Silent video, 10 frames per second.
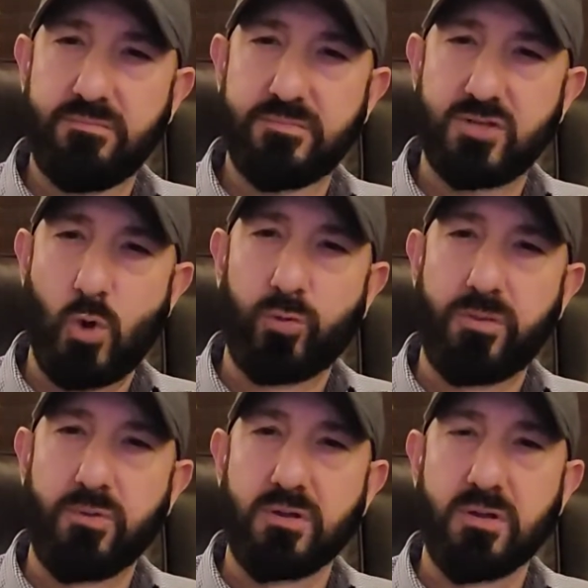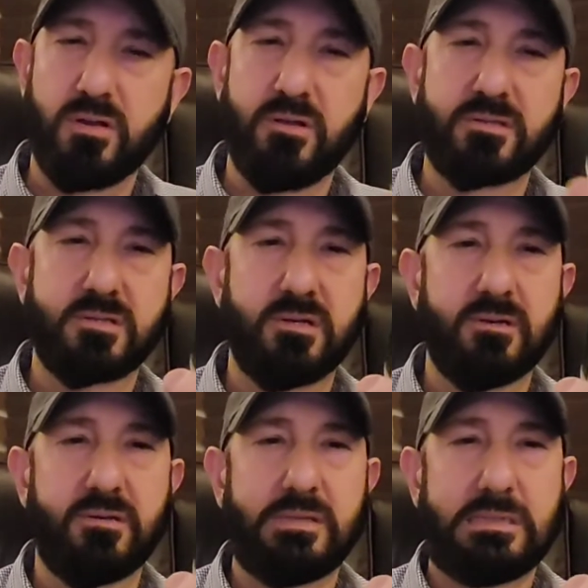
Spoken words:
It's an oldie but goodie. It's a